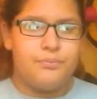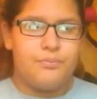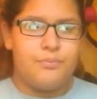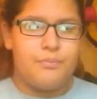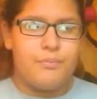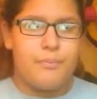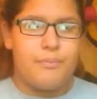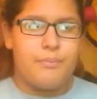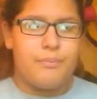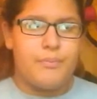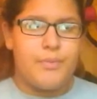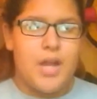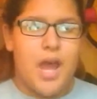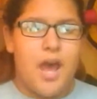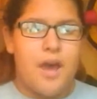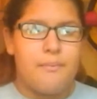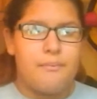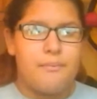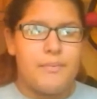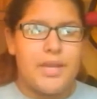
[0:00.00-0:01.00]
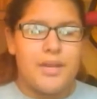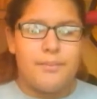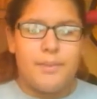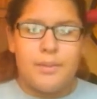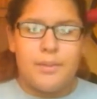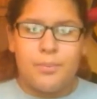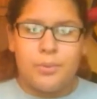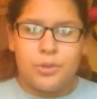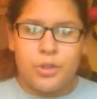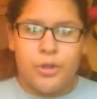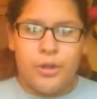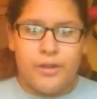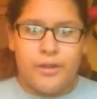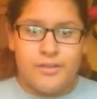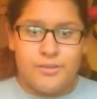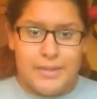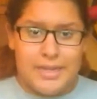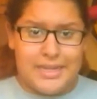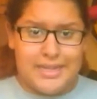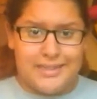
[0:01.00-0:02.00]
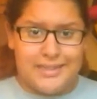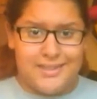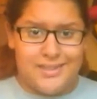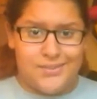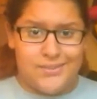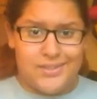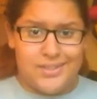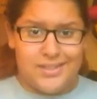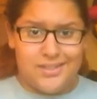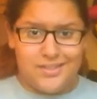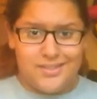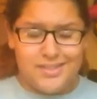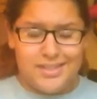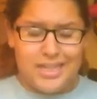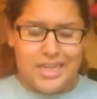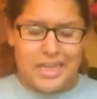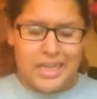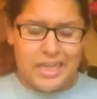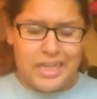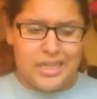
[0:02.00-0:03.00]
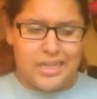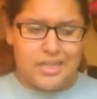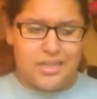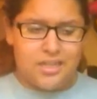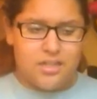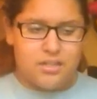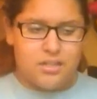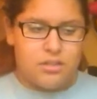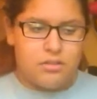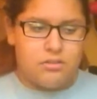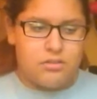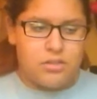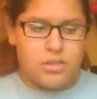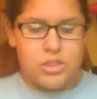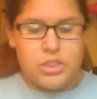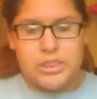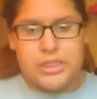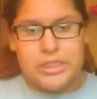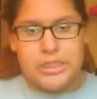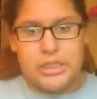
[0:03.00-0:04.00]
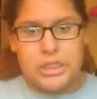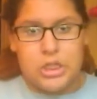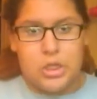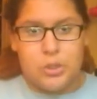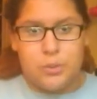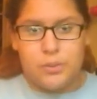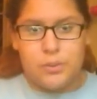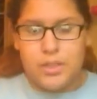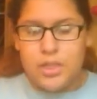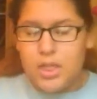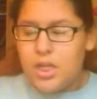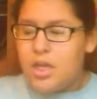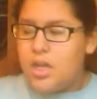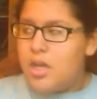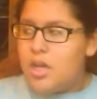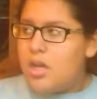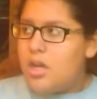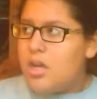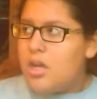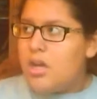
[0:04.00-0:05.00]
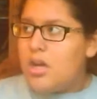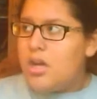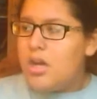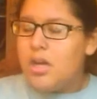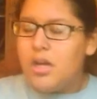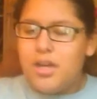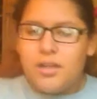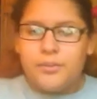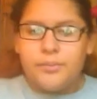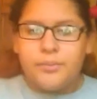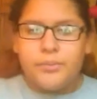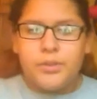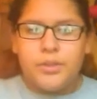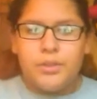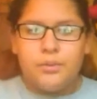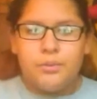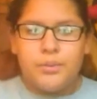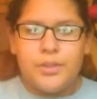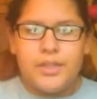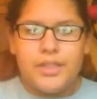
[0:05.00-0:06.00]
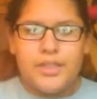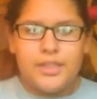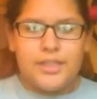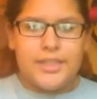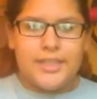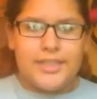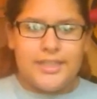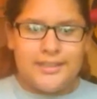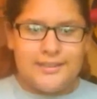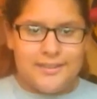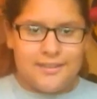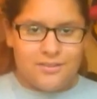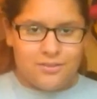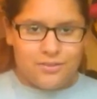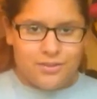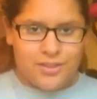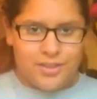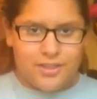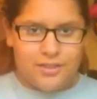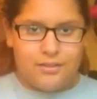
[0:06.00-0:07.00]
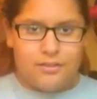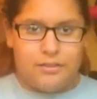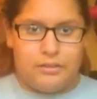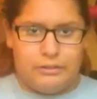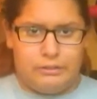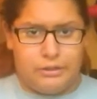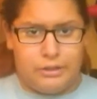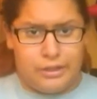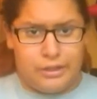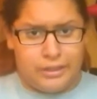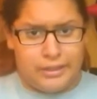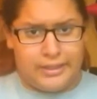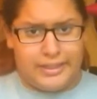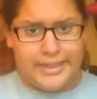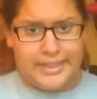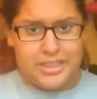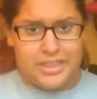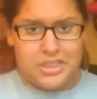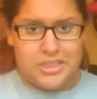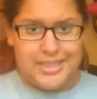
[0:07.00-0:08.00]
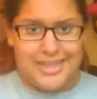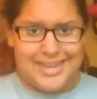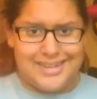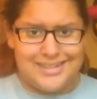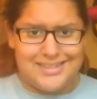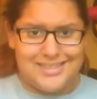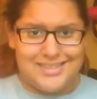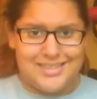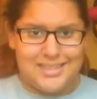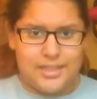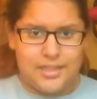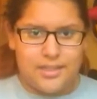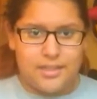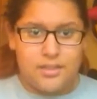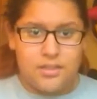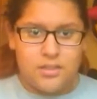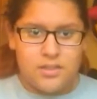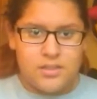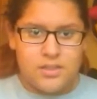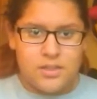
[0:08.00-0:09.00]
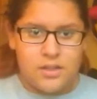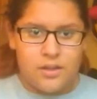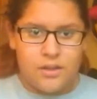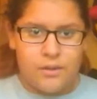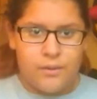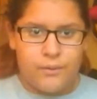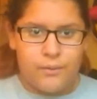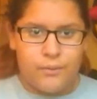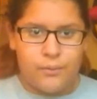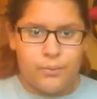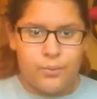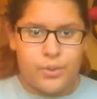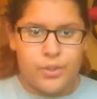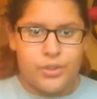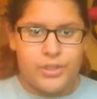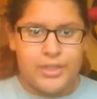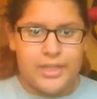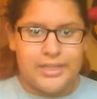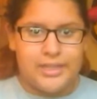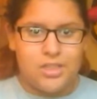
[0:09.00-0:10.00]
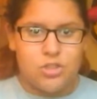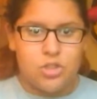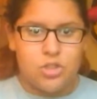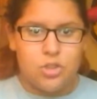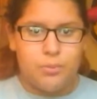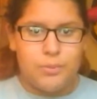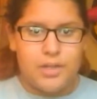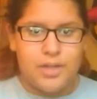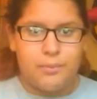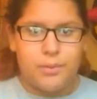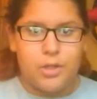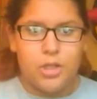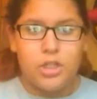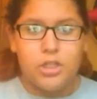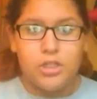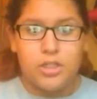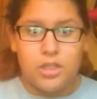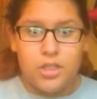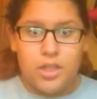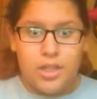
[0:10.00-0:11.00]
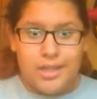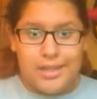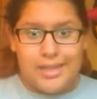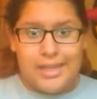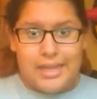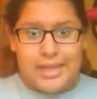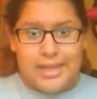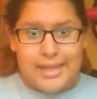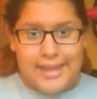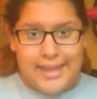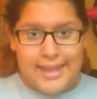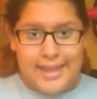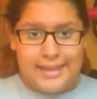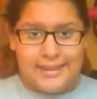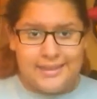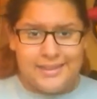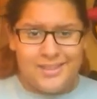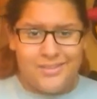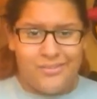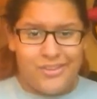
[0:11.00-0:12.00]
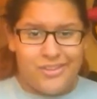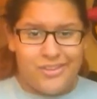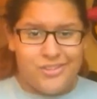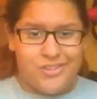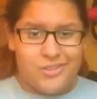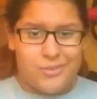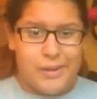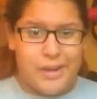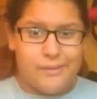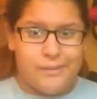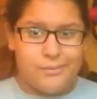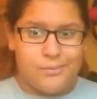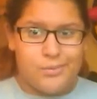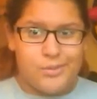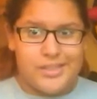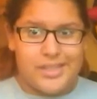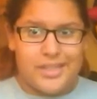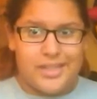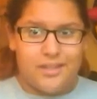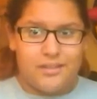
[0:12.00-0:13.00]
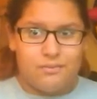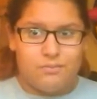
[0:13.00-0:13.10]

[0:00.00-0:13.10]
not many people know I was making these videos and you just need to know. Well, I guess that's really all I actually had to say. So, we're only at the 2-minute mark, and these videos are probably like